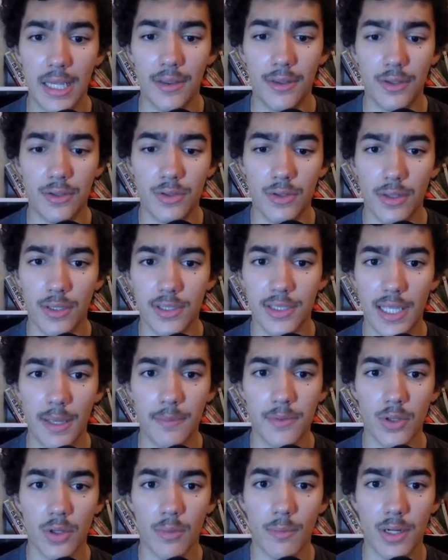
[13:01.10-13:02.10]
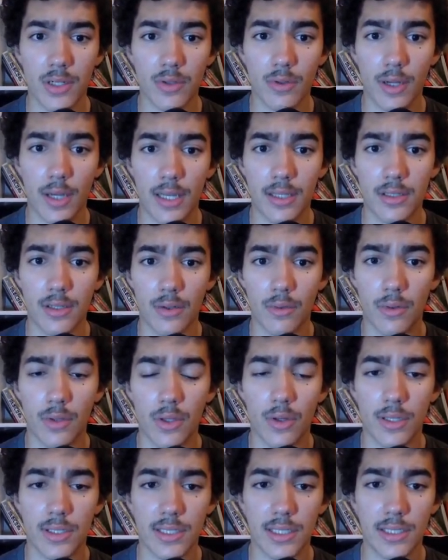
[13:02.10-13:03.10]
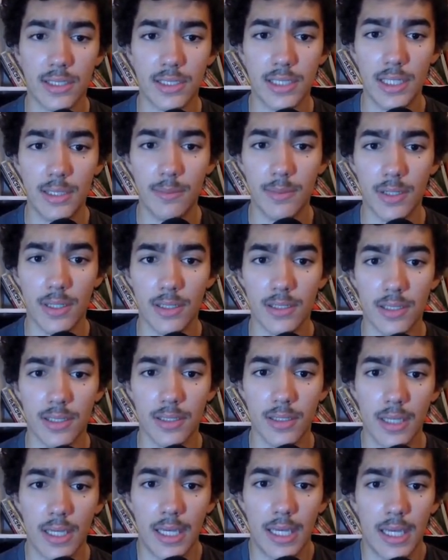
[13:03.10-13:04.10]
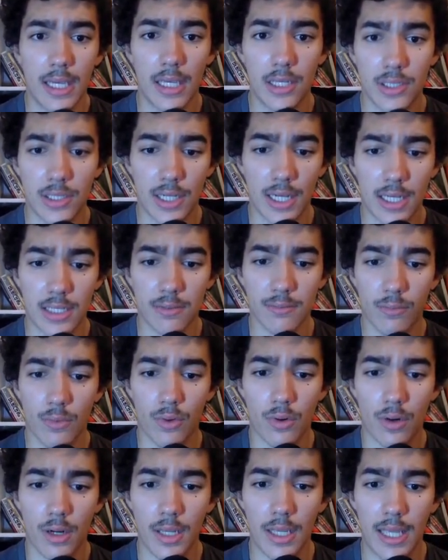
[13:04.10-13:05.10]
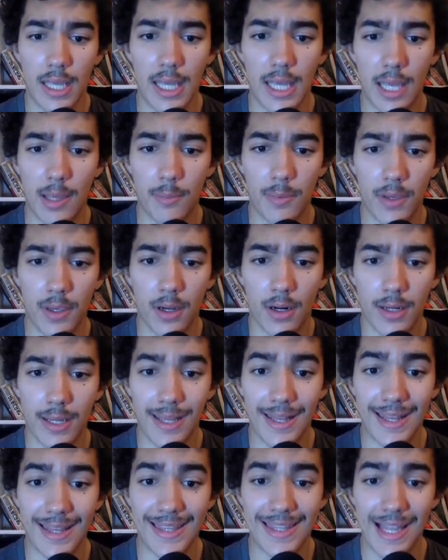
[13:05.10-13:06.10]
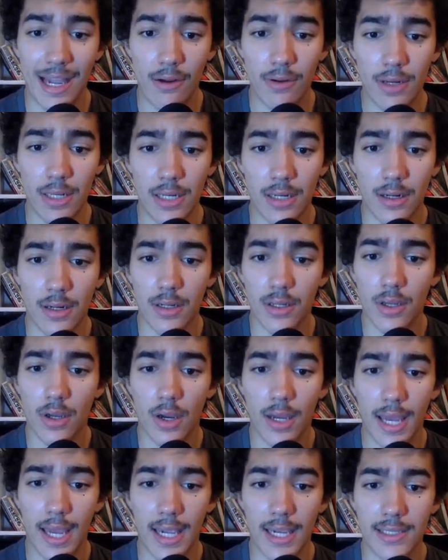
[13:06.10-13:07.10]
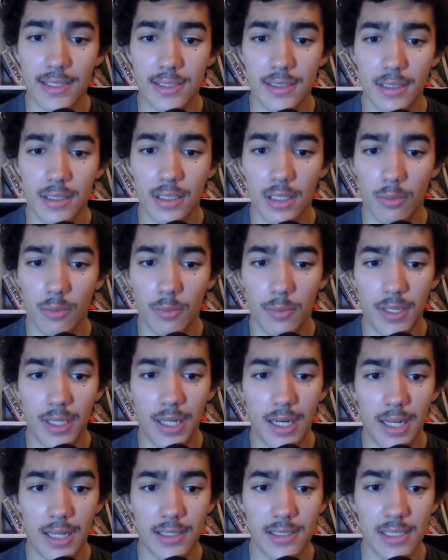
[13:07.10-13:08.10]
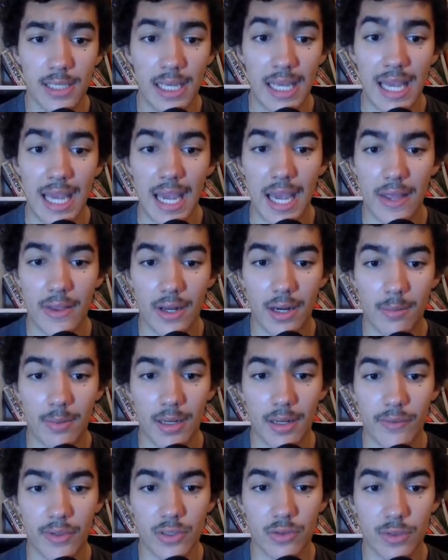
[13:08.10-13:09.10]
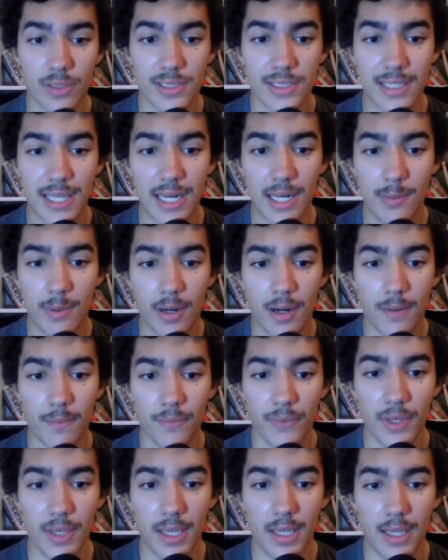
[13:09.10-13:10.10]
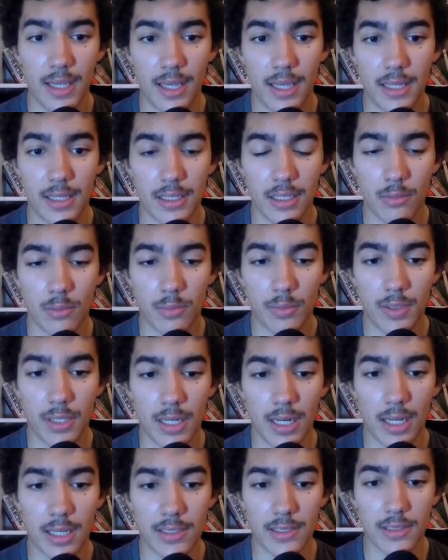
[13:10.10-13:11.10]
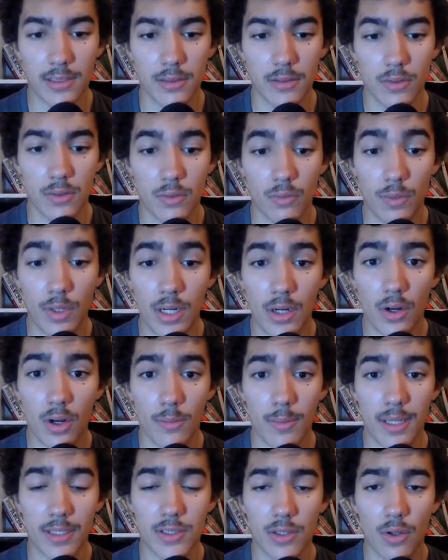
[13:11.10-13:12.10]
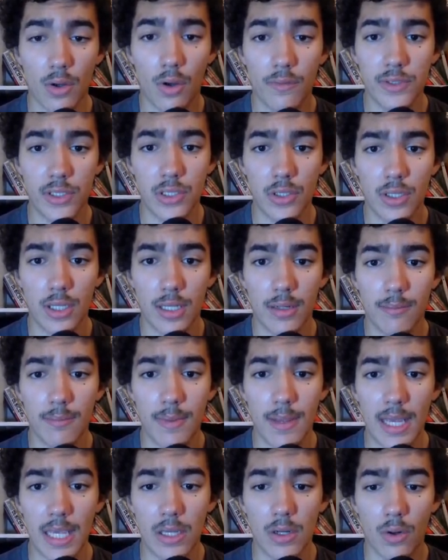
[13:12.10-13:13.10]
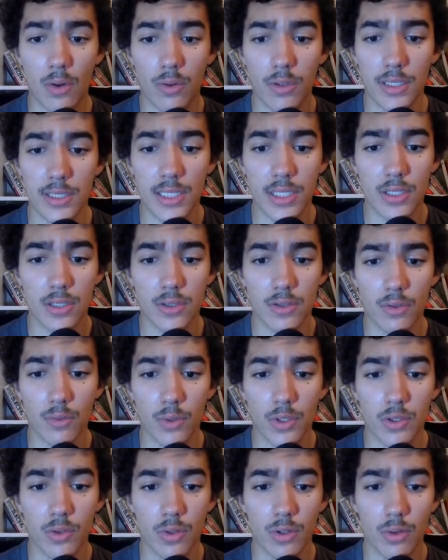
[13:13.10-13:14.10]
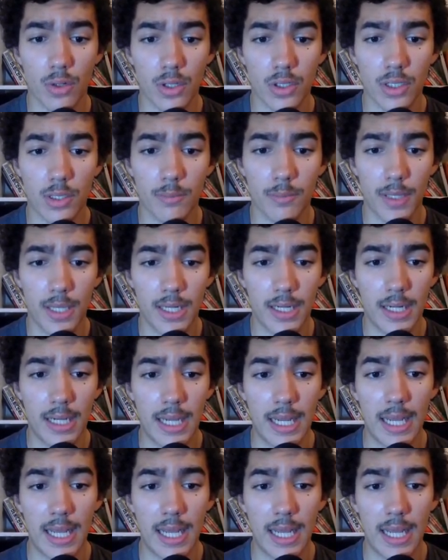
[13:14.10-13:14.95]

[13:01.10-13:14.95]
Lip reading: these two are the same, so you might as well enter with the USDC because it just has more APR. And then down here you got Hex, WPLS, and then I believe this one's Teddy Bear and WPLS. Really not bad. So obviously you can make your own decisions on which one you want to jump in.